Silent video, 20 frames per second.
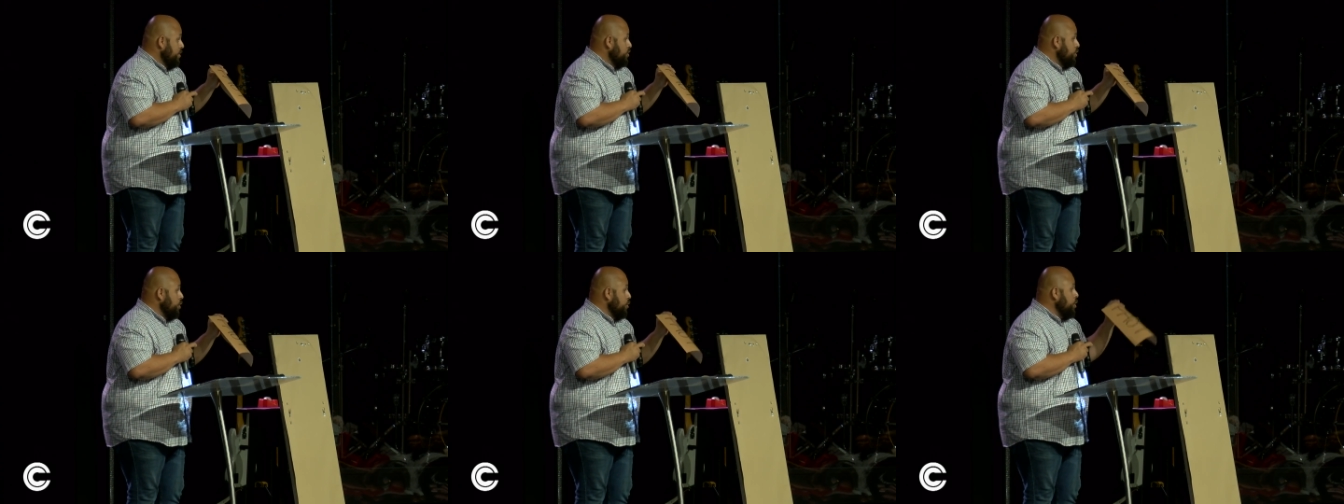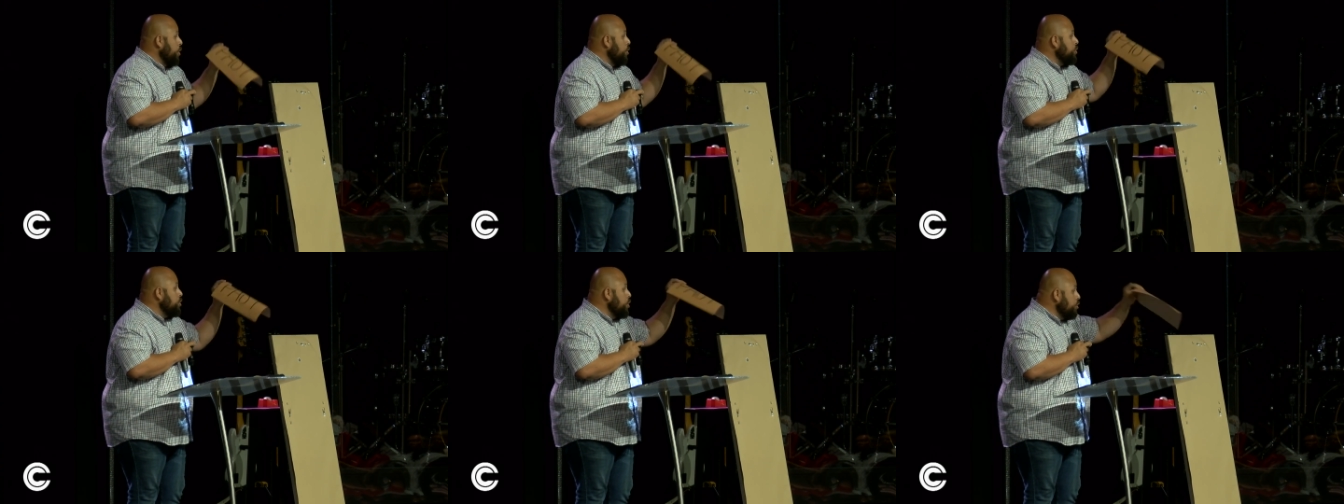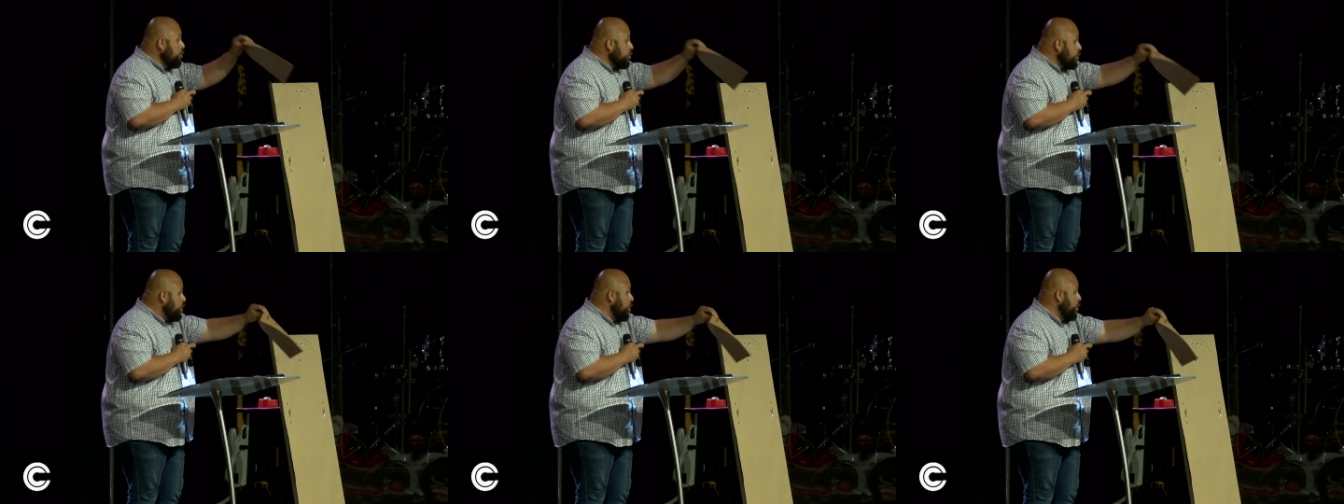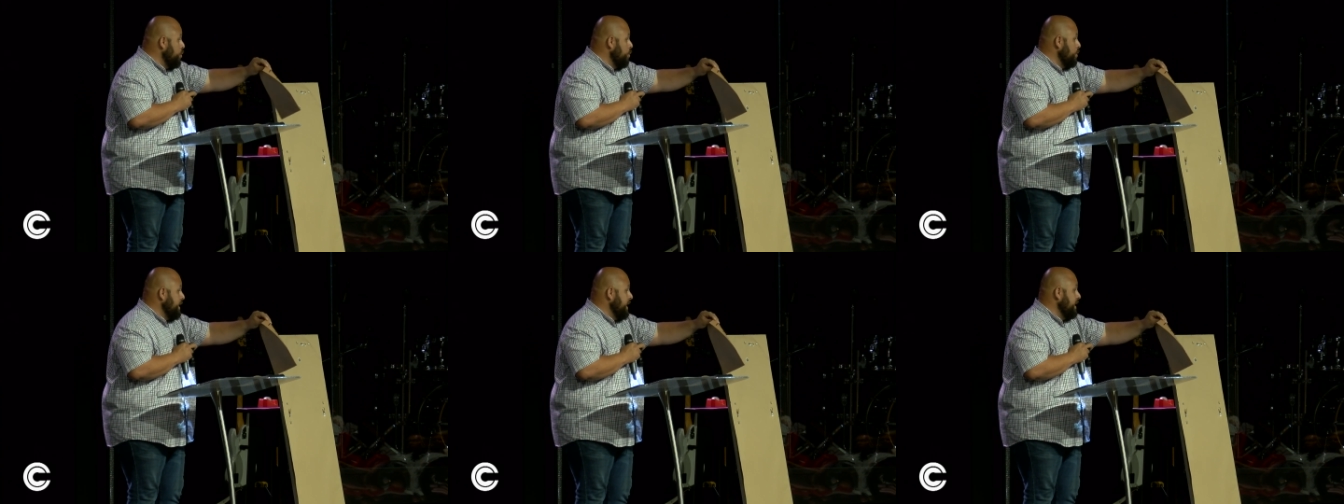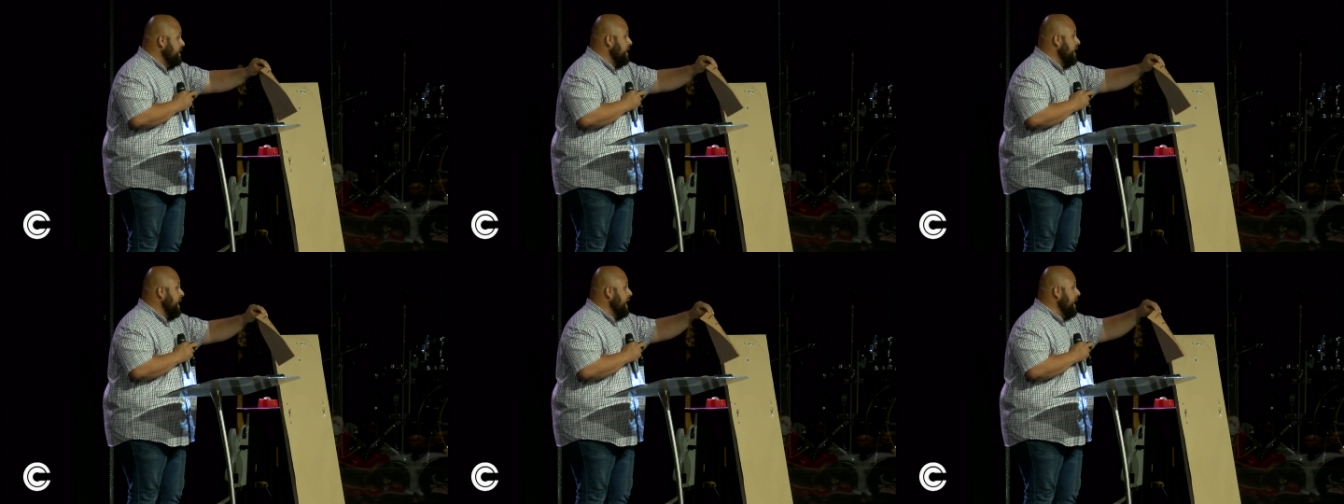So your used to
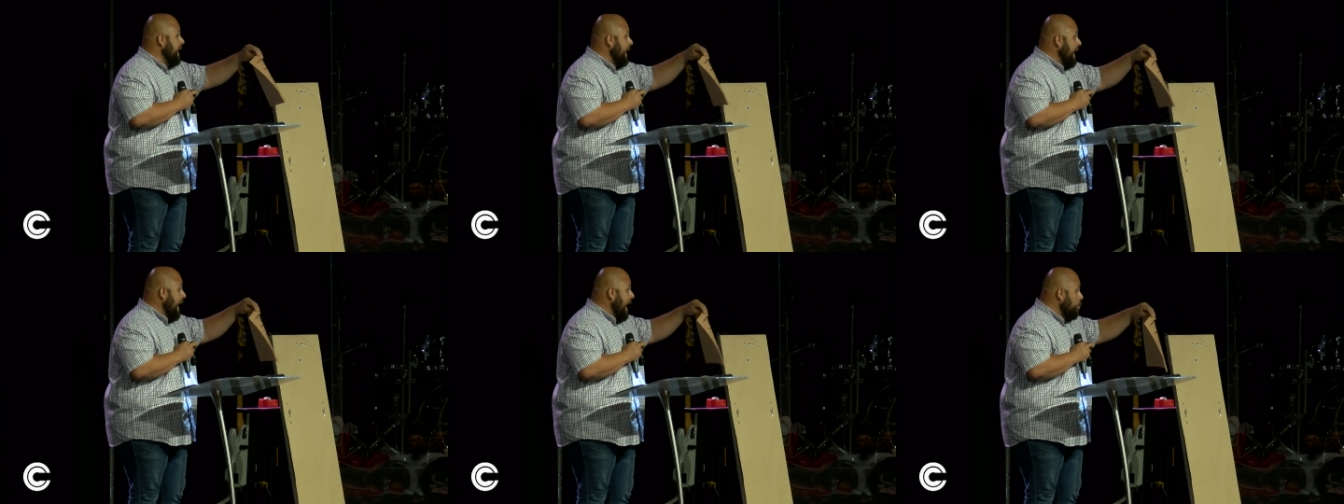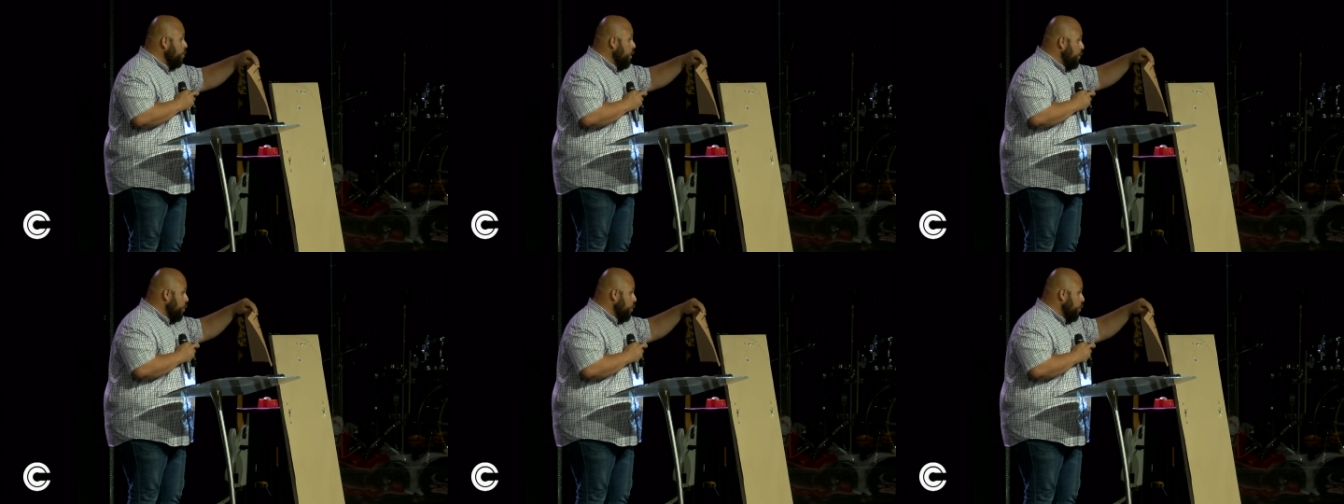needs to get in line